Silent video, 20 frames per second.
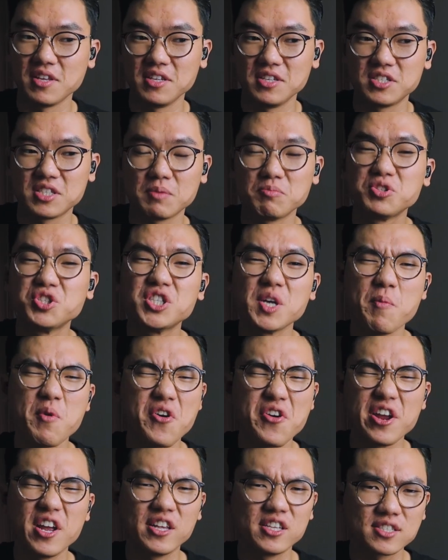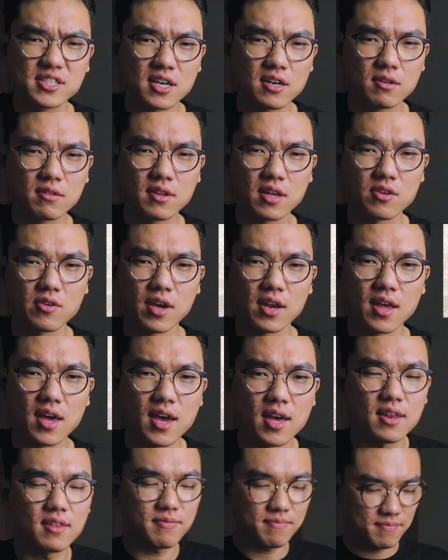some shimmering sound that you can
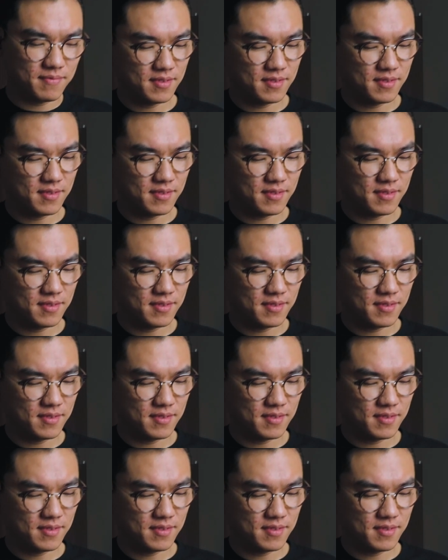add.